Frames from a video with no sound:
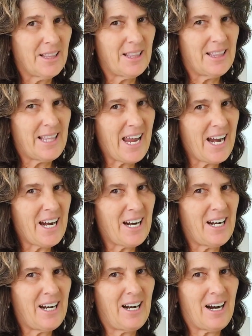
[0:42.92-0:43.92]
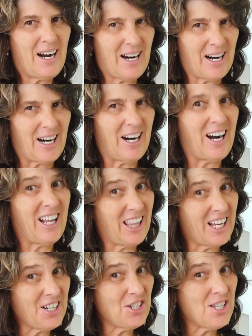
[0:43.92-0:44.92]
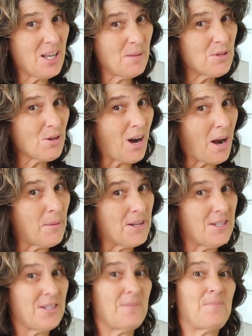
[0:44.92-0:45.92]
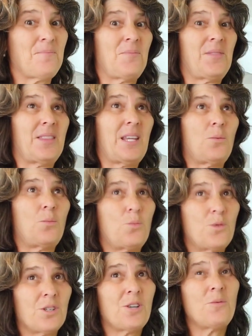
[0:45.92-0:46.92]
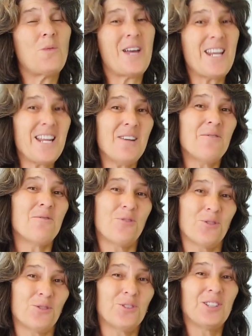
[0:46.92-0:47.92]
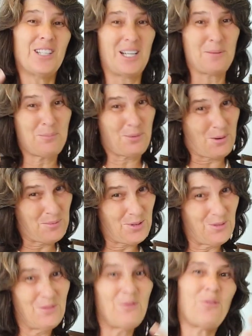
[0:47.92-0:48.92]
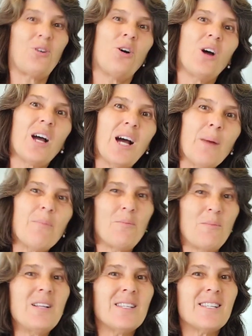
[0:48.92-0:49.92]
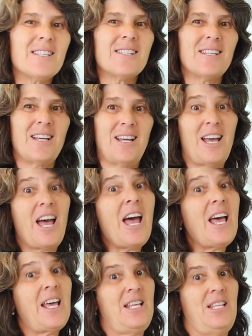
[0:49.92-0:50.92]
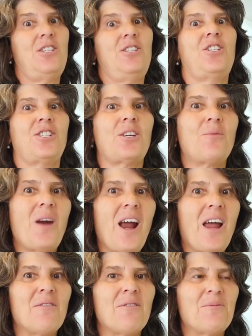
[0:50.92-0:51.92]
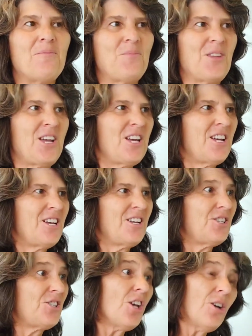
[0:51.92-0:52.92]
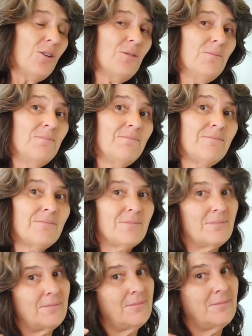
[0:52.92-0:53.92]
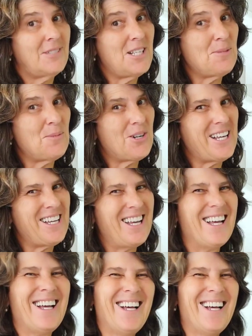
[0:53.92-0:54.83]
Yeah, there are a lot of subscribers that were waiting for their Brompton for a couple months and it just arrived. So this morning